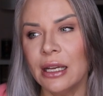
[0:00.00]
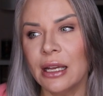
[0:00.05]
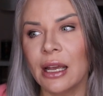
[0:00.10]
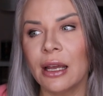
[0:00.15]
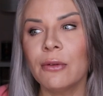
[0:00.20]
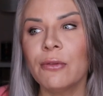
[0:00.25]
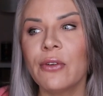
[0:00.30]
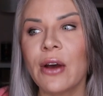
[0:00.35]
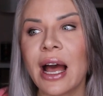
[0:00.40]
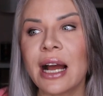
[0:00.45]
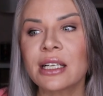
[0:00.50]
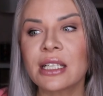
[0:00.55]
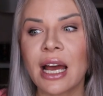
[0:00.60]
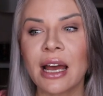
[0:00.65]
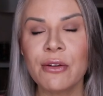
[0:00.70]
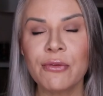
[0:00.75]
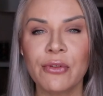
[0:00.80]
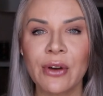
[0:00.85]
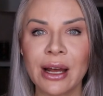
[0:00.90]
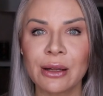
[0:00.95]
In fact,
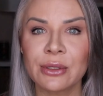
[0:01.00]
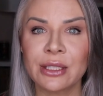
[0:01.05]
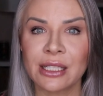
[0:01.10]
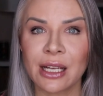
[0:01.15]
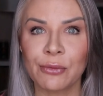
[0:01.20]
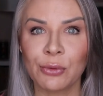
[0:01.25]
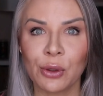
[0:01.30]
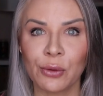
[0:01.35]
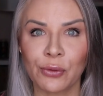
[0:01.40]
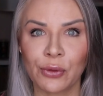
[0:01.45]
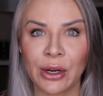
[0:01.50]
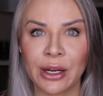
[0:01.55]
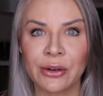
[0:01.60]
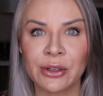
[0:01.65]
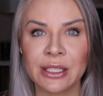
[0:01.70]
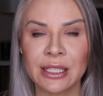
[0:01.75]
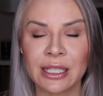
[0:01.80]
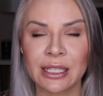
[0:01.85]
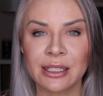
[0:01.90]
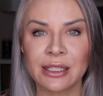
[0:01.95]
I've found several
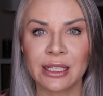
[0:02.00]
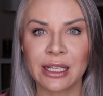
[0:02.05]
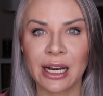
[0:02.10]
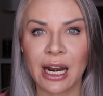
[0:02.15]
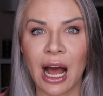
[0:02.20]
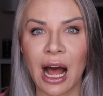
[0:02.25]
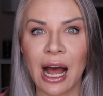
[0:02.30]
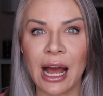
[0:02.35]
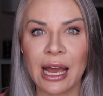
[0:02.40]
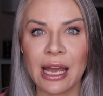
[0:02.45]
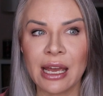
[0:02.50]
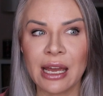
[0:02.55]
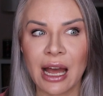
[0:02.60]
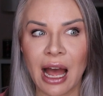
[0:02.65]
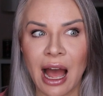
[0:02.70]
fragrances that I